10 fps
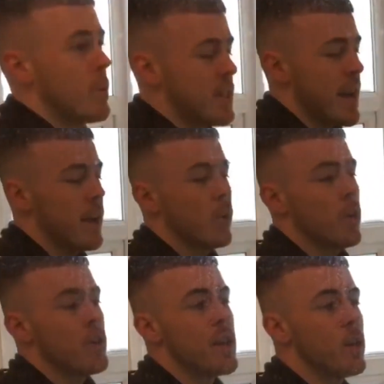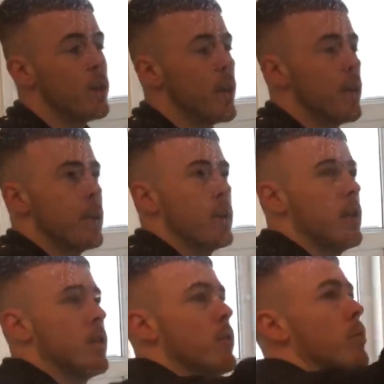to be taking on the deal and then
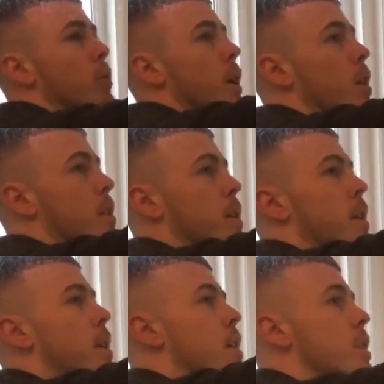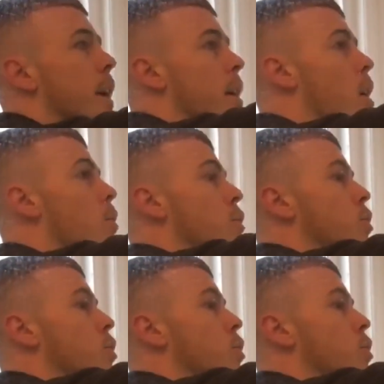realising that you need to get a whole new